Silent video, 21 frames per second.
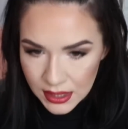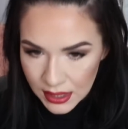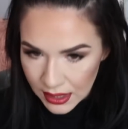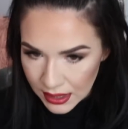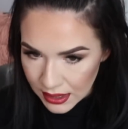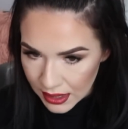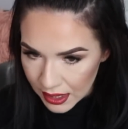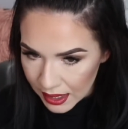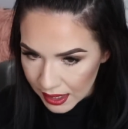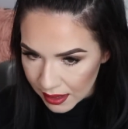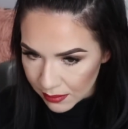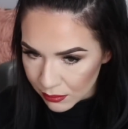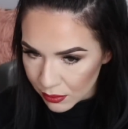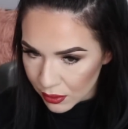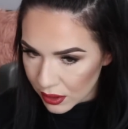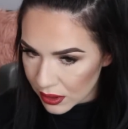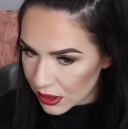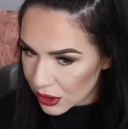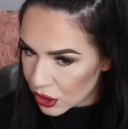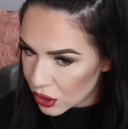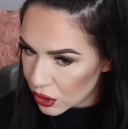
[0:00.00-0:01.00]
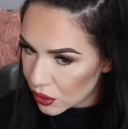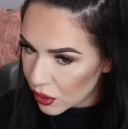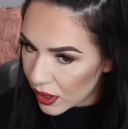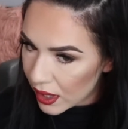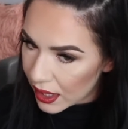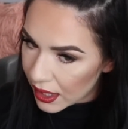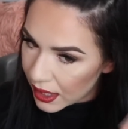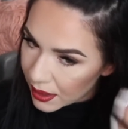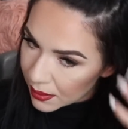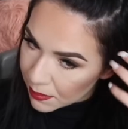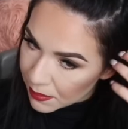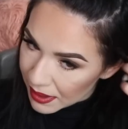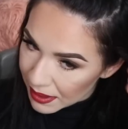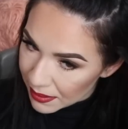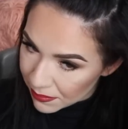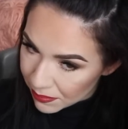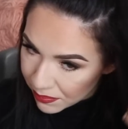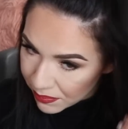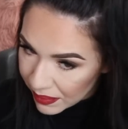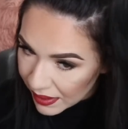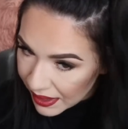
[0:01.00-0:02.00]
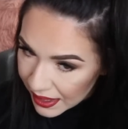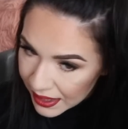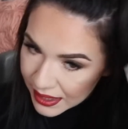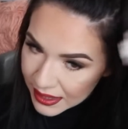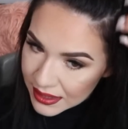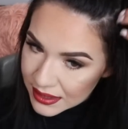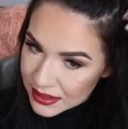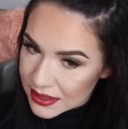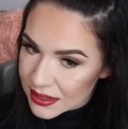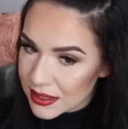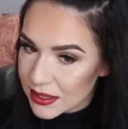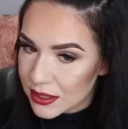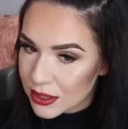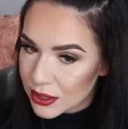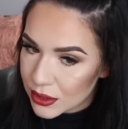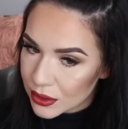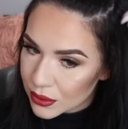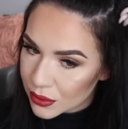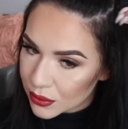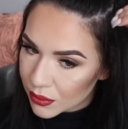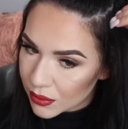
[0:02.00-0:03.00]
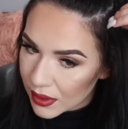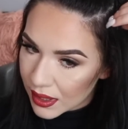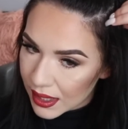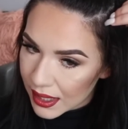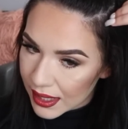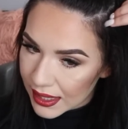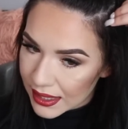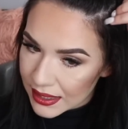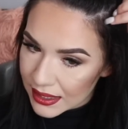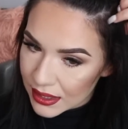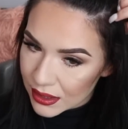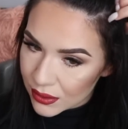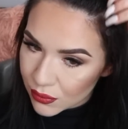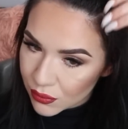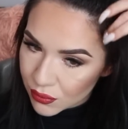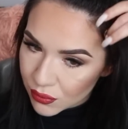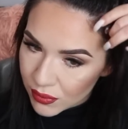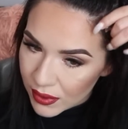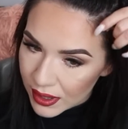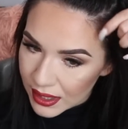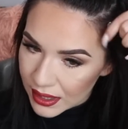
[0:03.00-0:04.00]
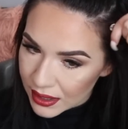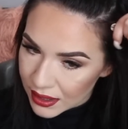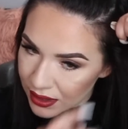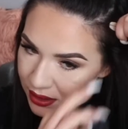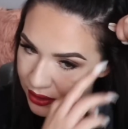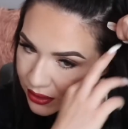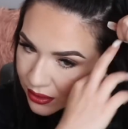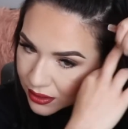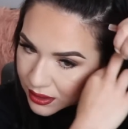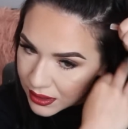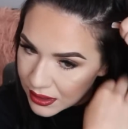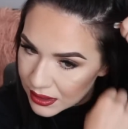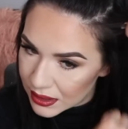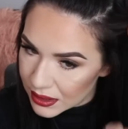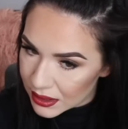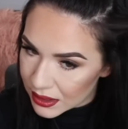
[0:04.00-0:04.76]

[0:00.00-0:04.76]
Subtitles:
and I'm going to try my best to hide it right under in